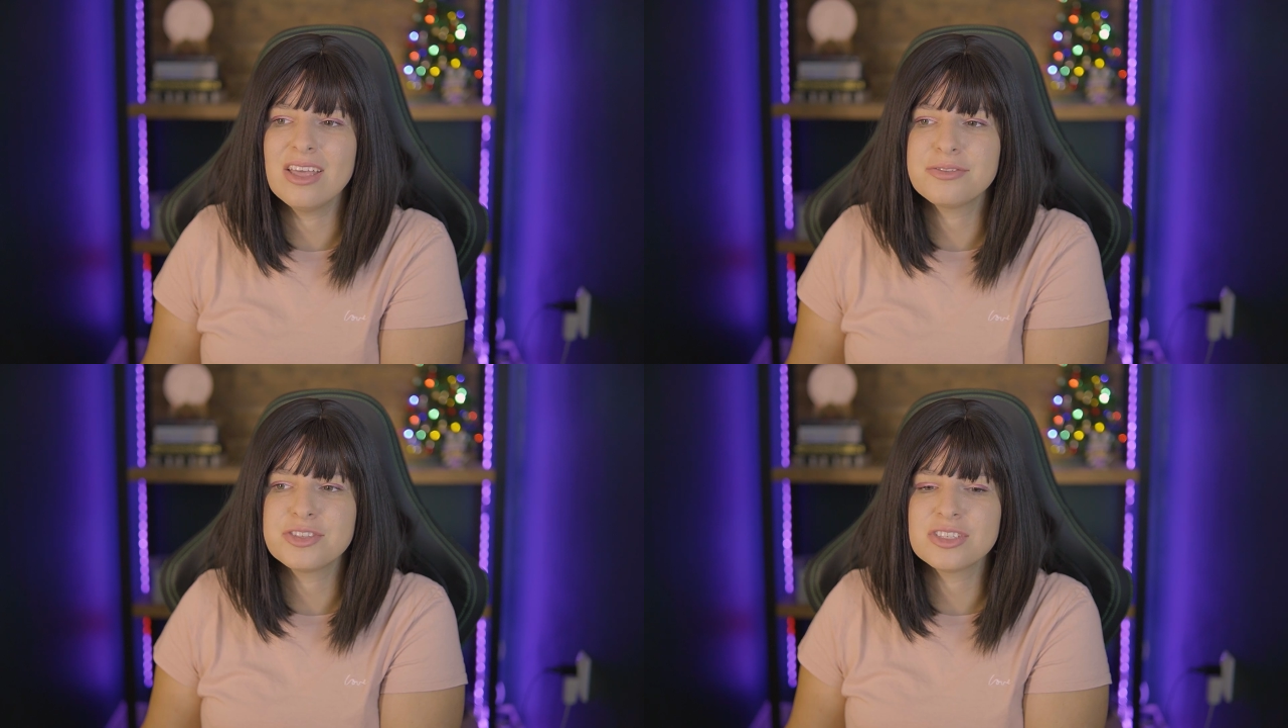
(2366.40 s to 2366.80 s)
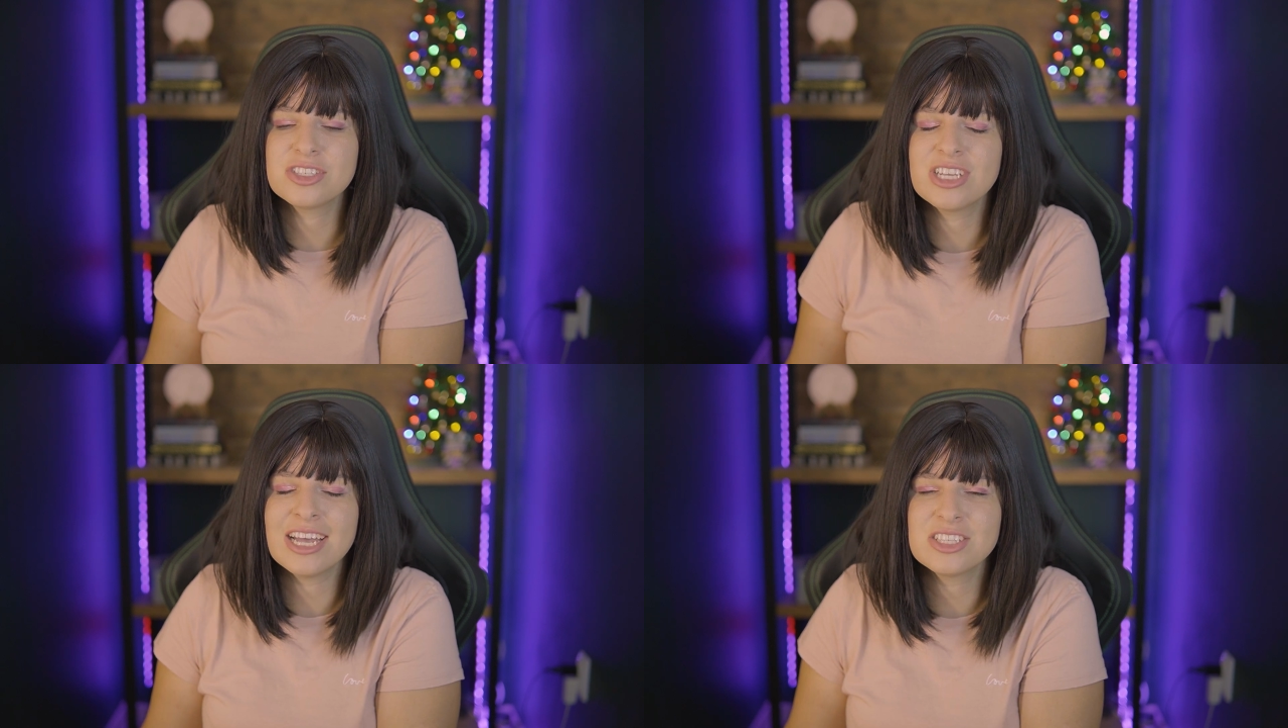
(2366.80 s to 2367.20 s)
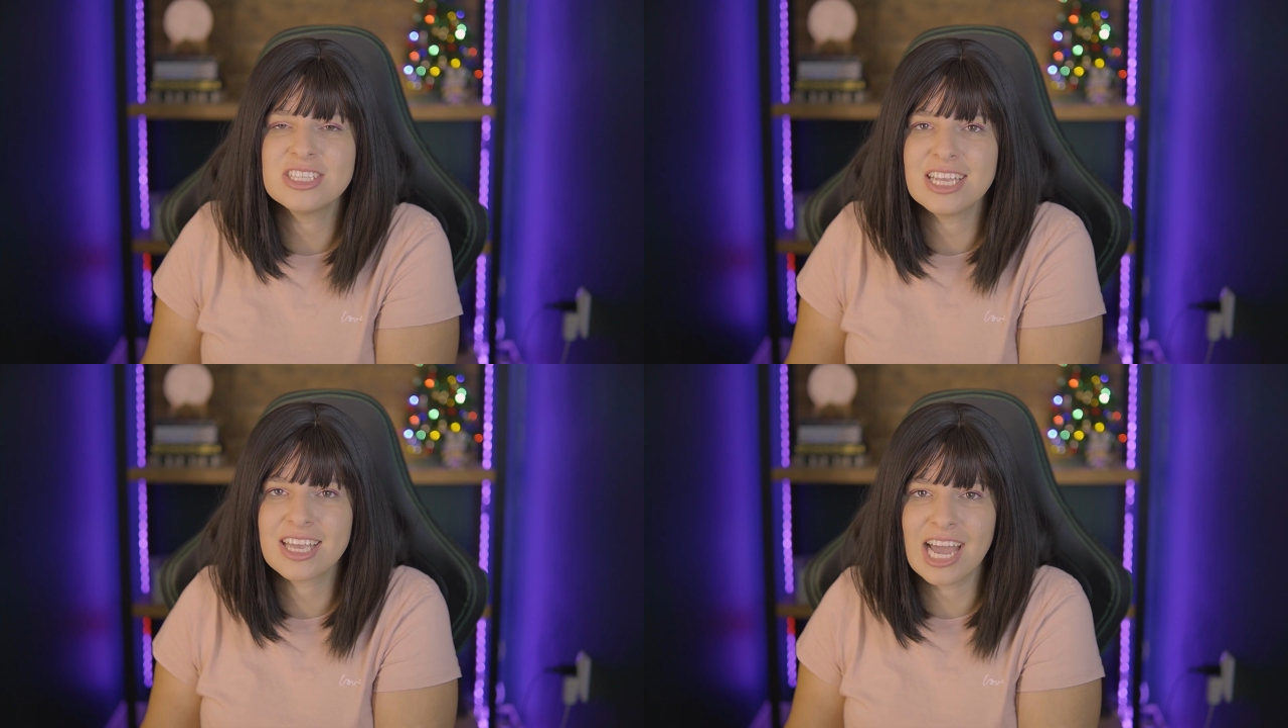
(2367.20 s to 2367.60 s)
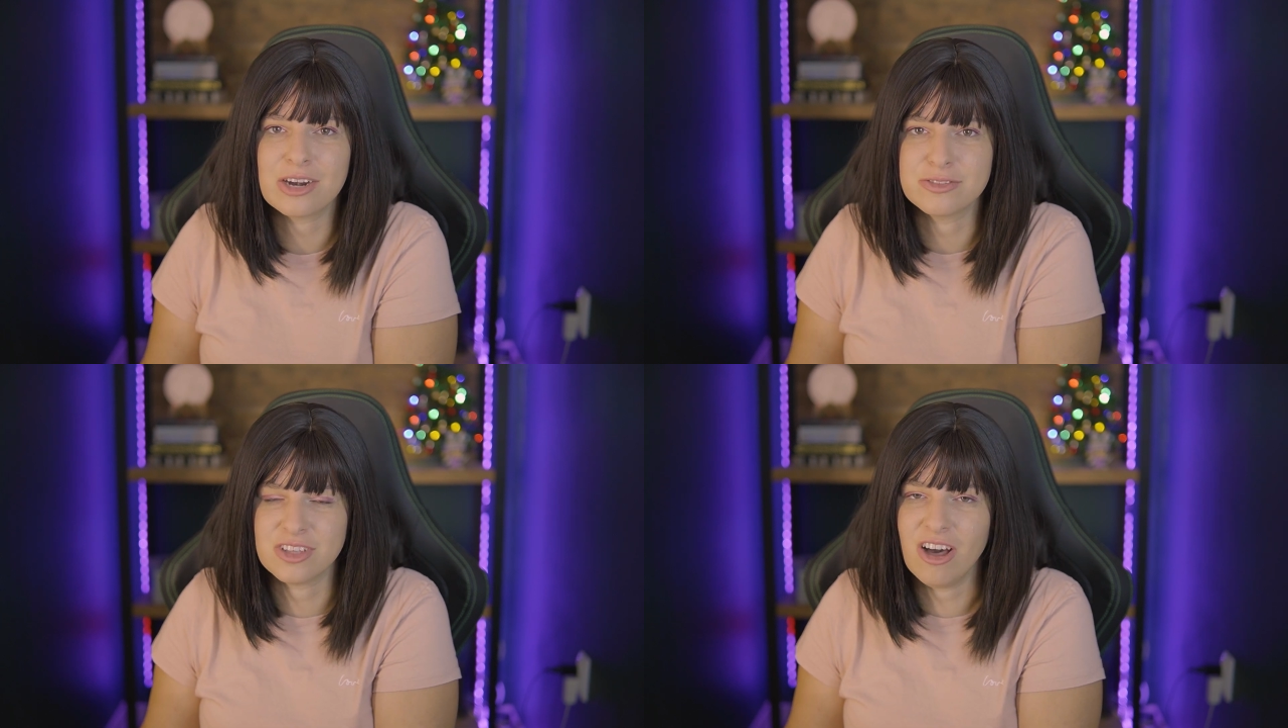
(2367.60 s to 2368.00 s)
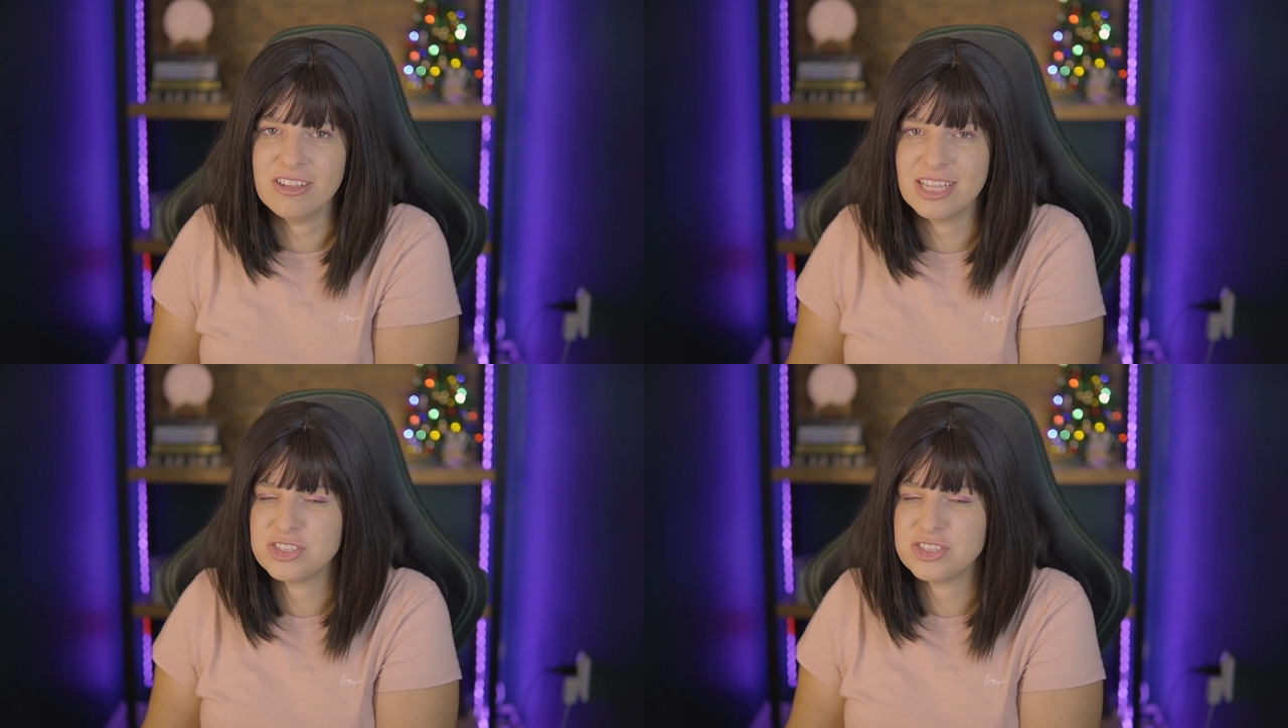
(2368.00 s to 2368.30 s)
If she has to take care of Dawn,